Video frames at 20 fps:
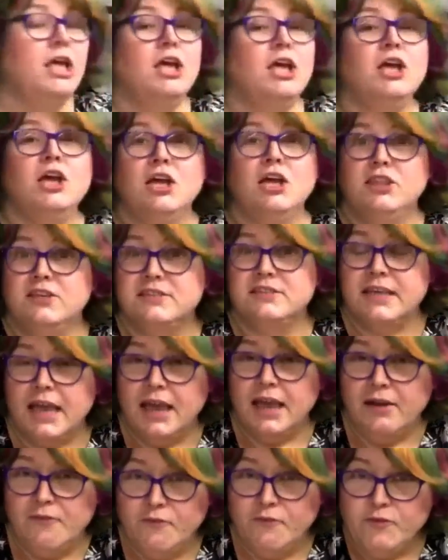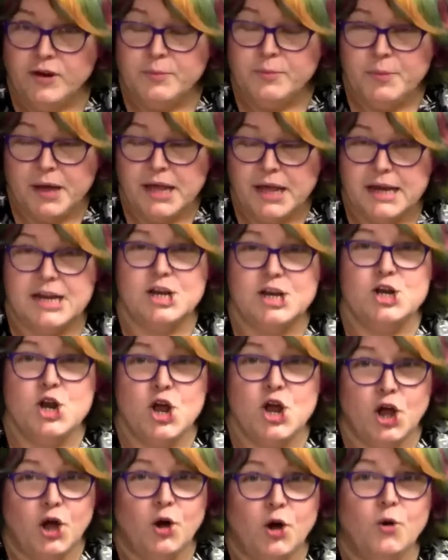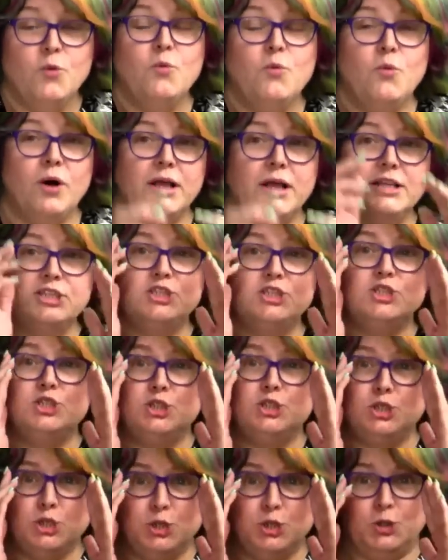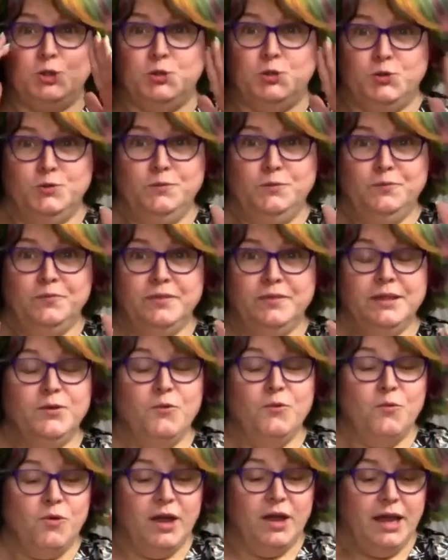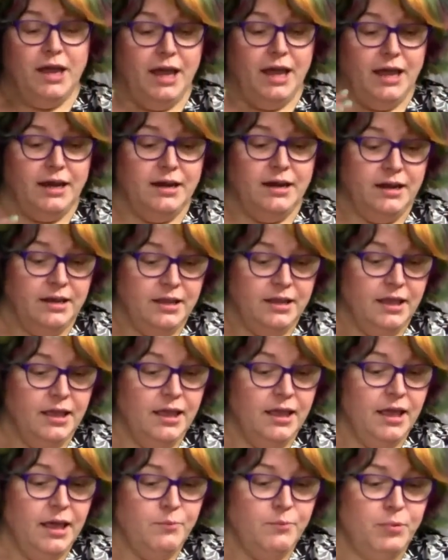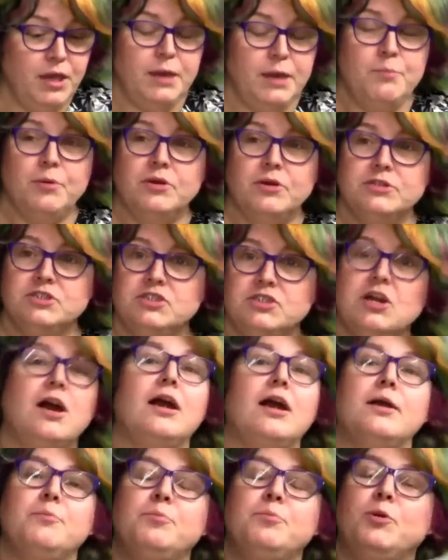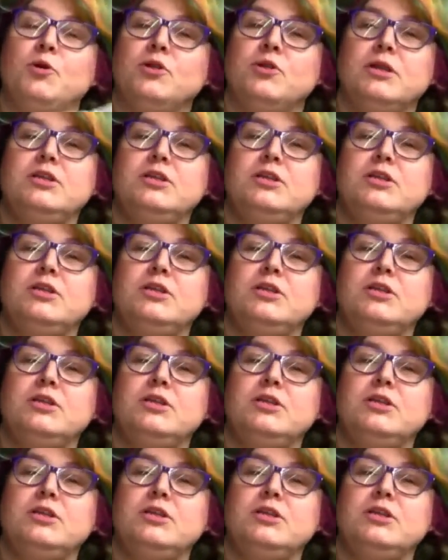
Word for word: does everybody know what to do when people start pulling your